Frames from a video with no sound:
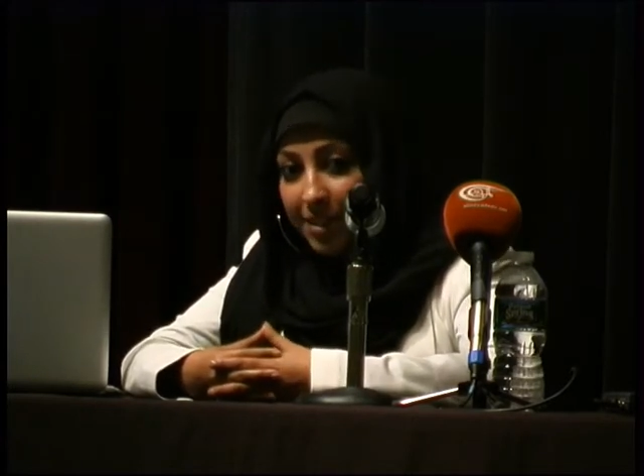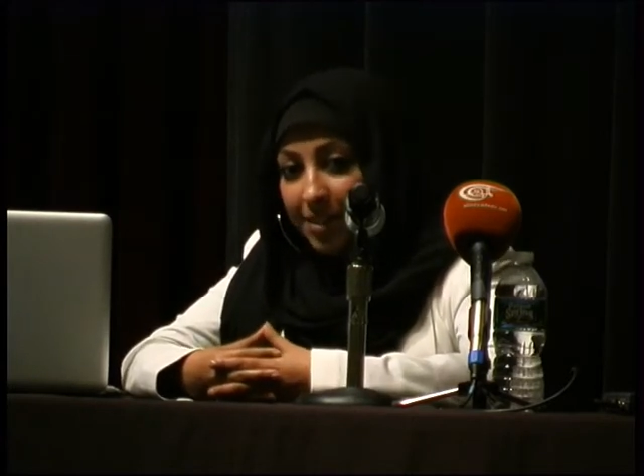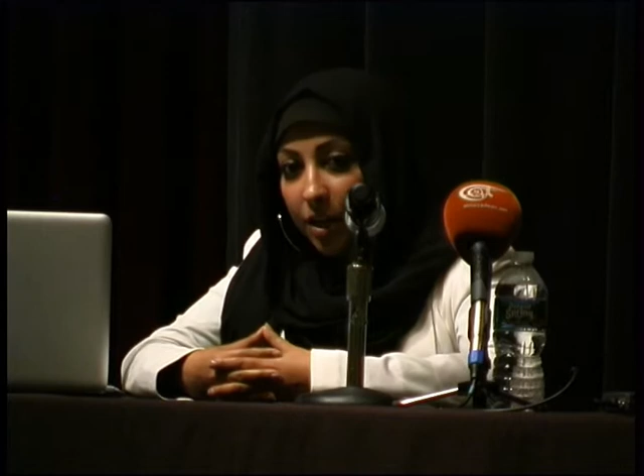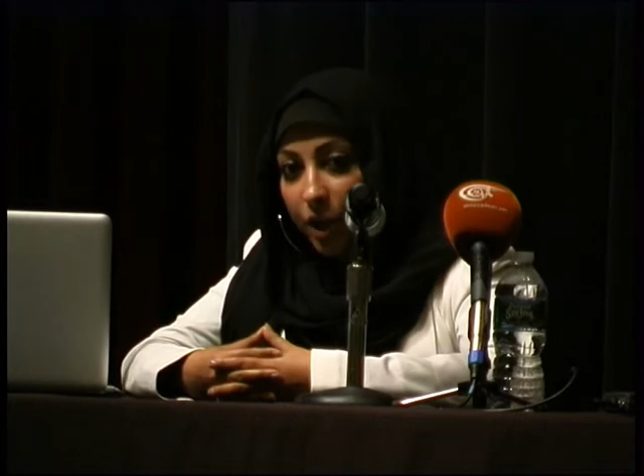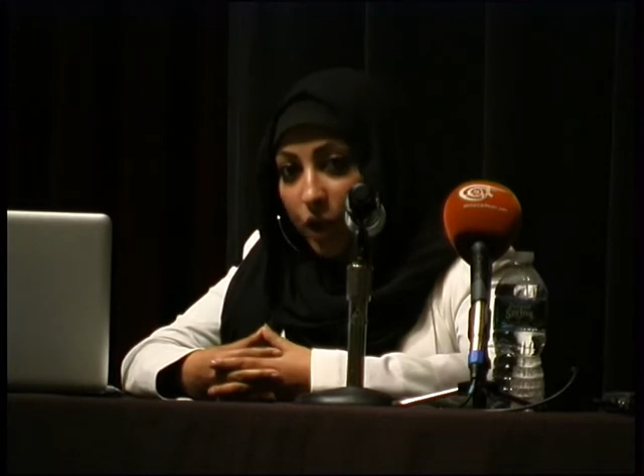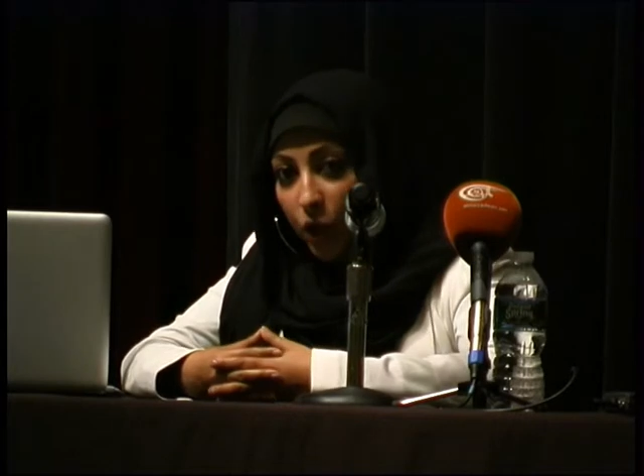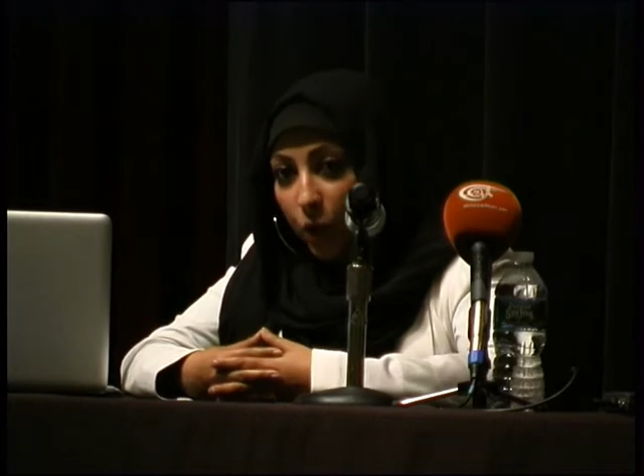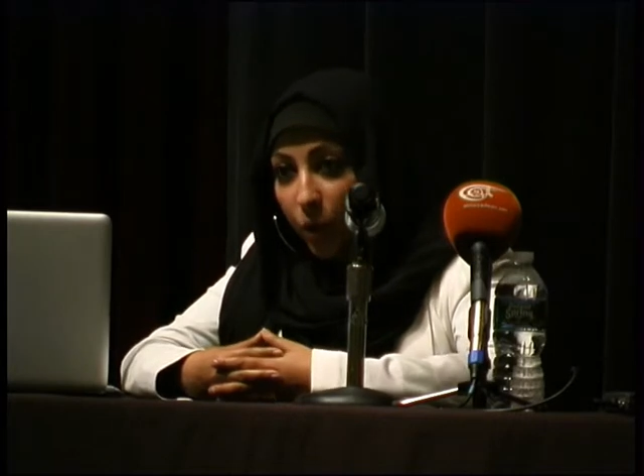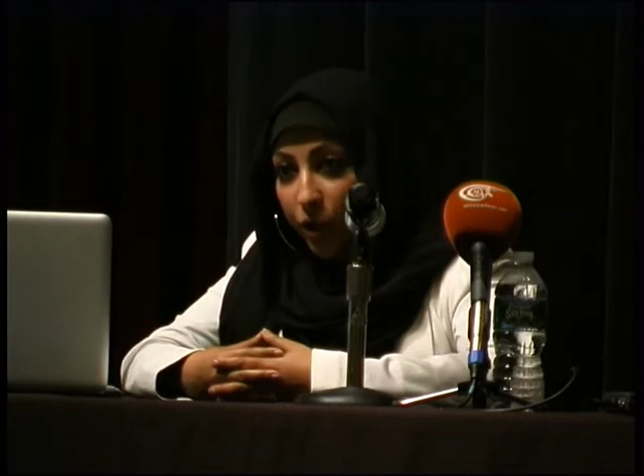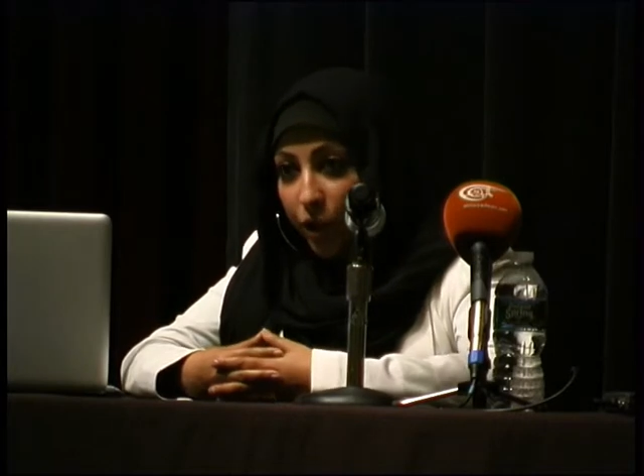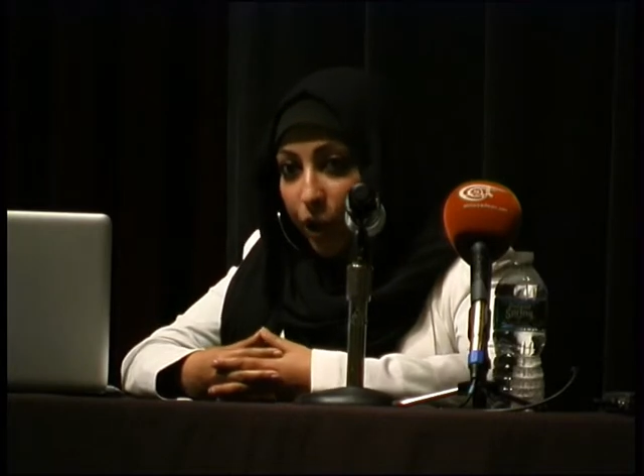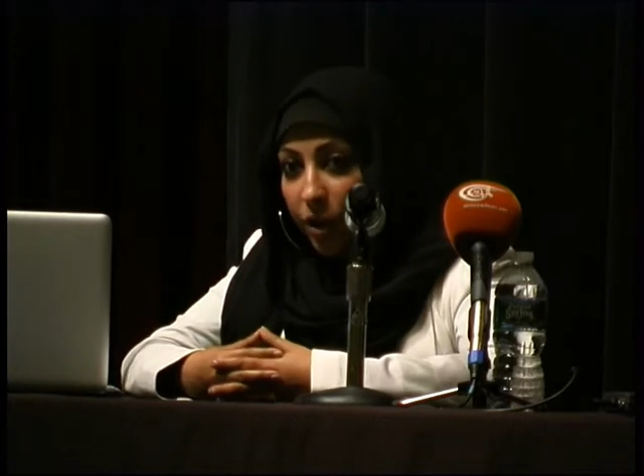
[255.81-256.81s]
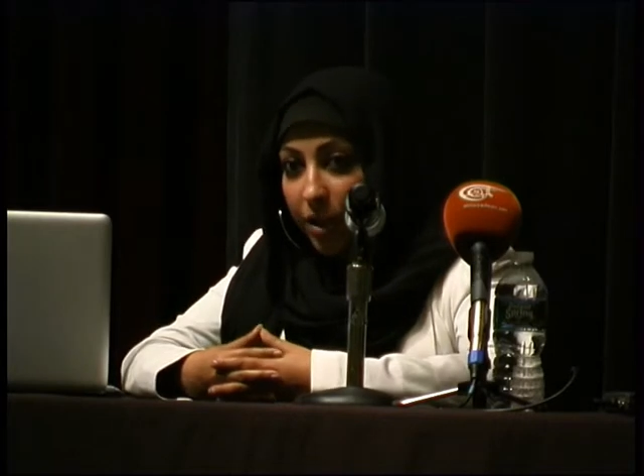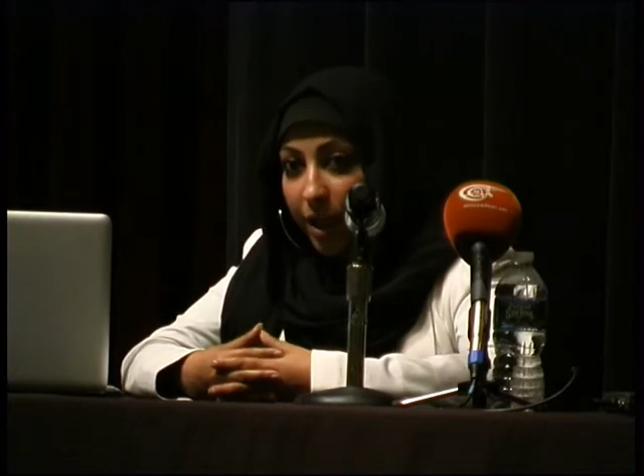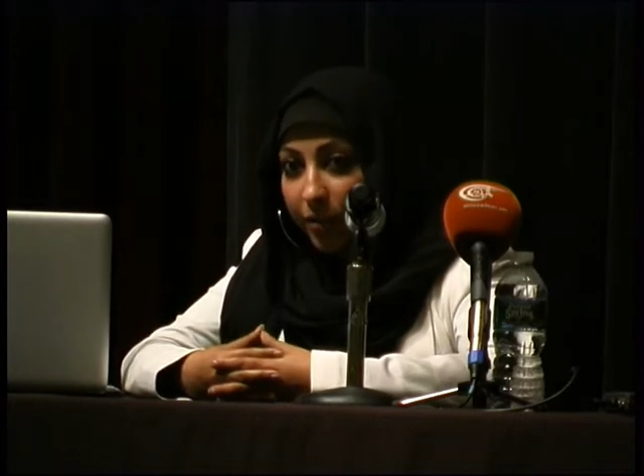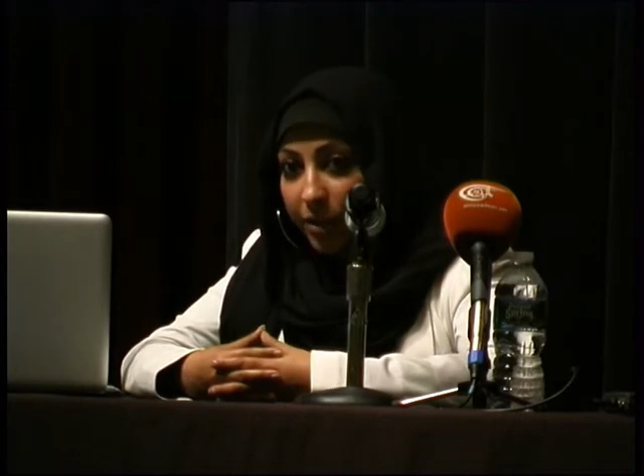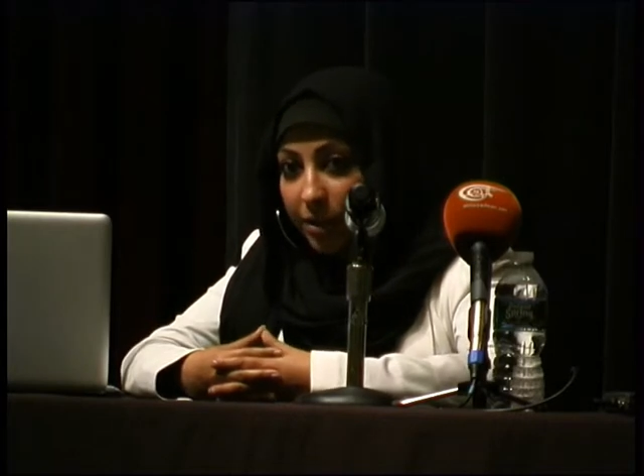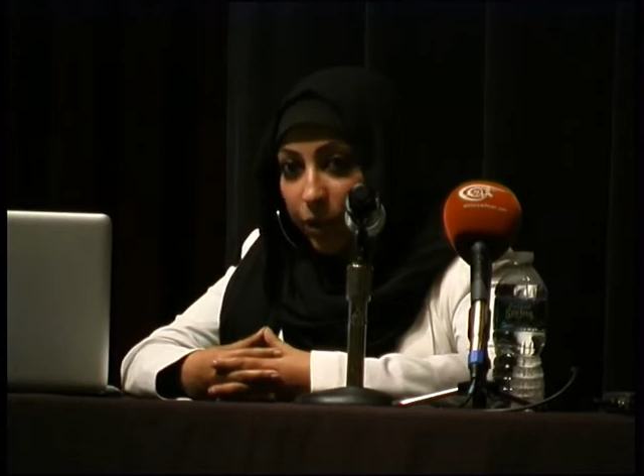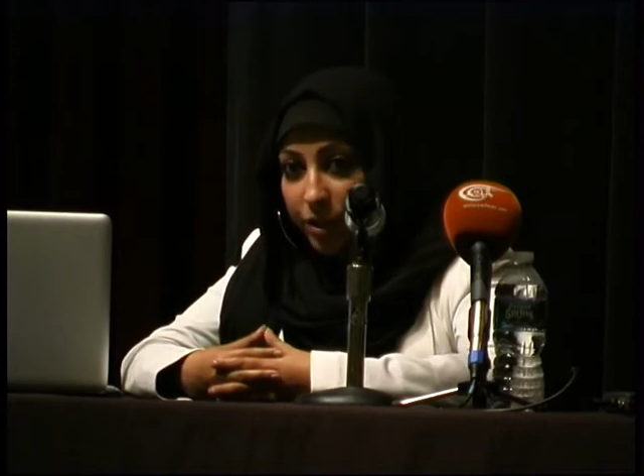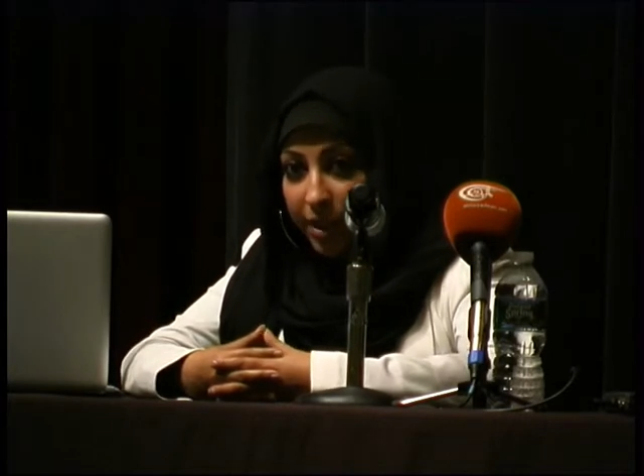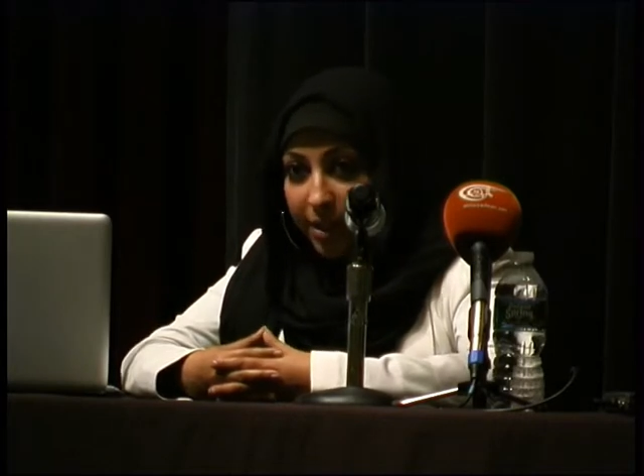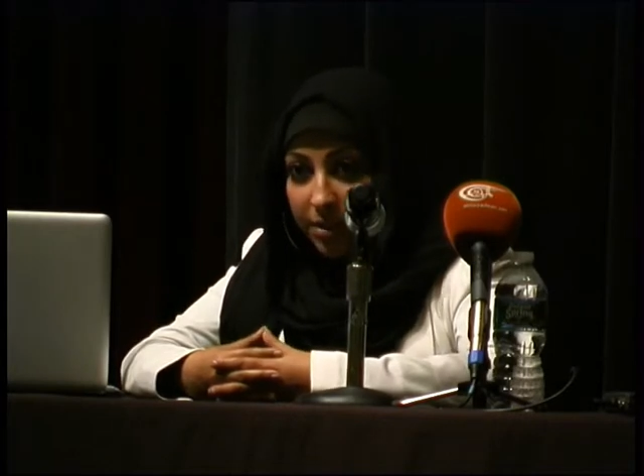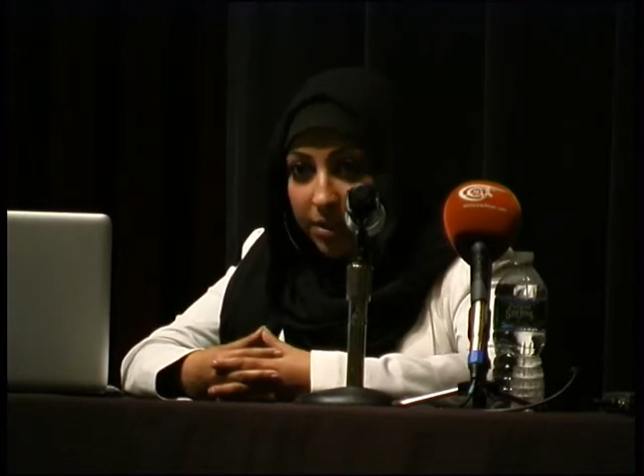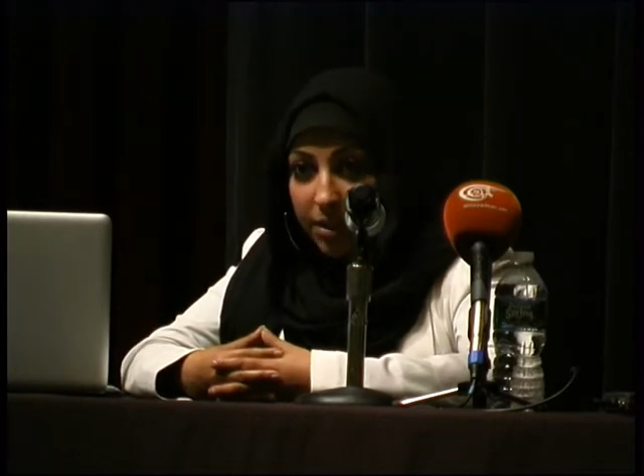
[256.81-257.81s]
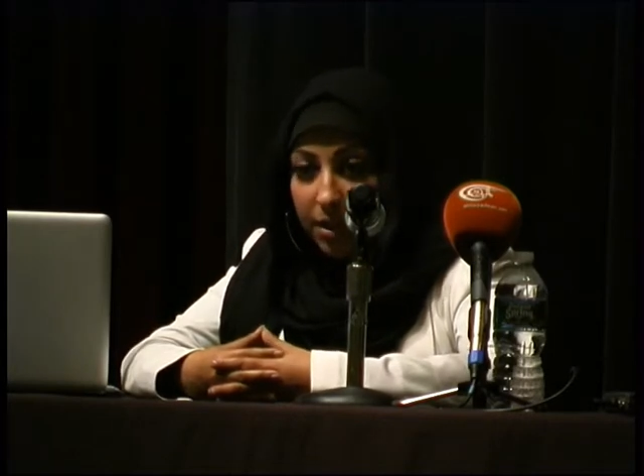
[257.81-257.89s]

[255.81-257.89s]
not know whether you're alive or dead.